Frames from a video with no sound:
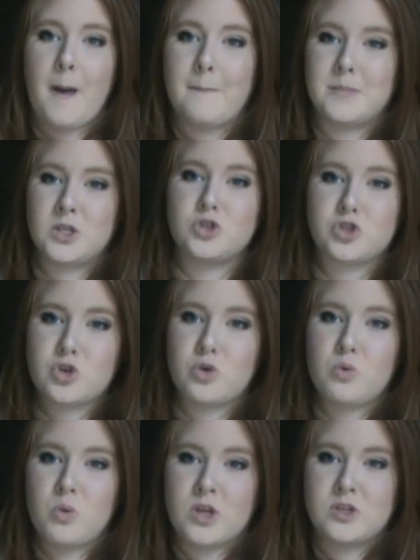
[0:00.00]
Middle
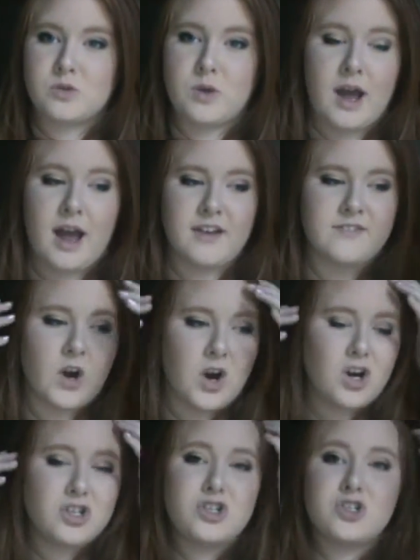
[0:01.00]
school I've
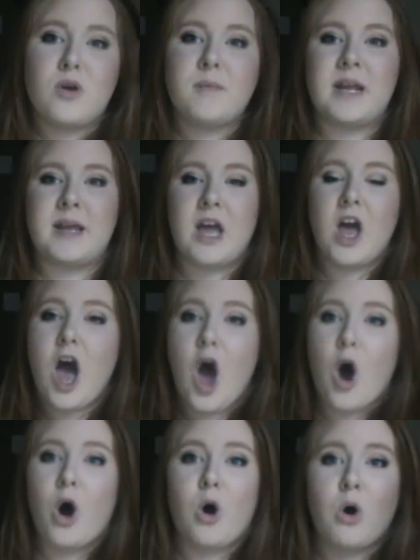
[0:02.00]
heard so many
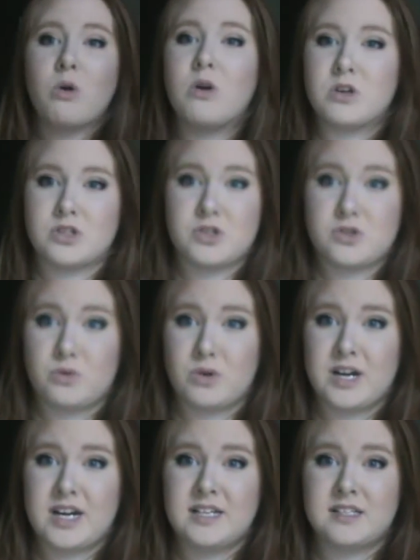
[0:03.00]
horror
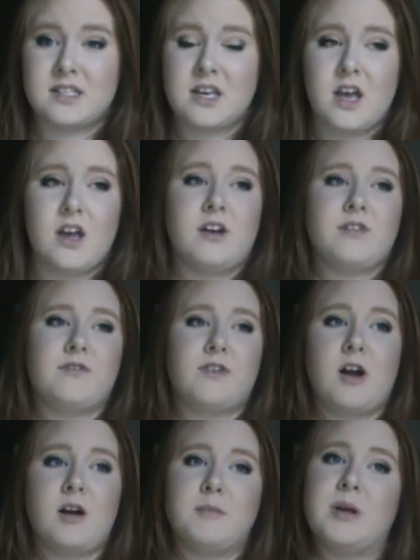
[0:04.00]
stories
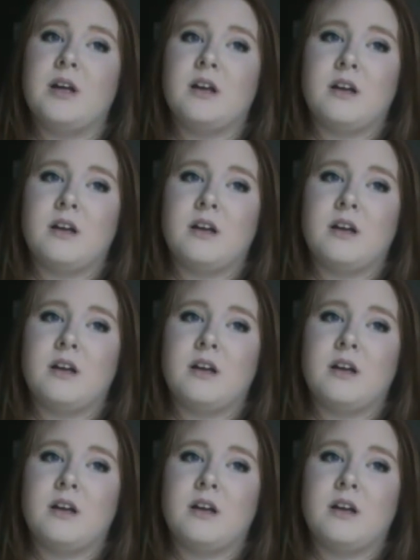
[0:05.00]
from